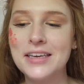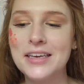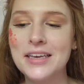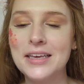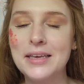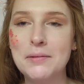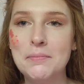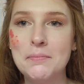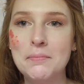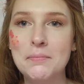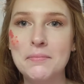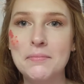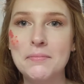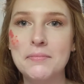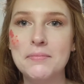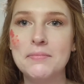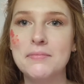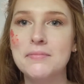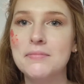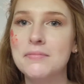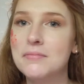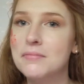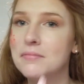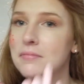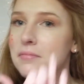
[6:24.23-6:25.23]
And
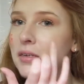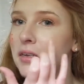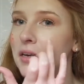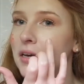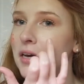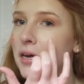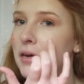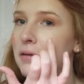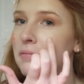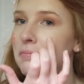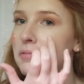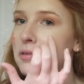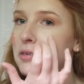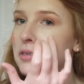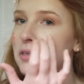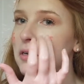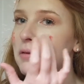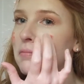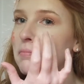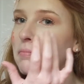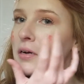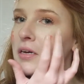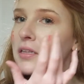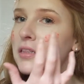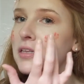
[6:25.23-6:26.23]
okay, I'm just
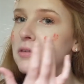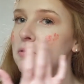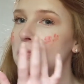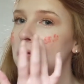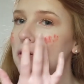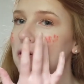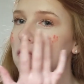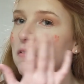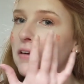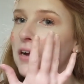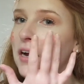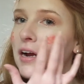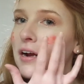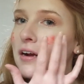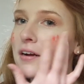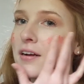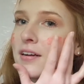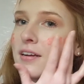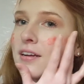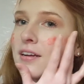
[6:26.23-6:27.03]
gonna bring this one over here.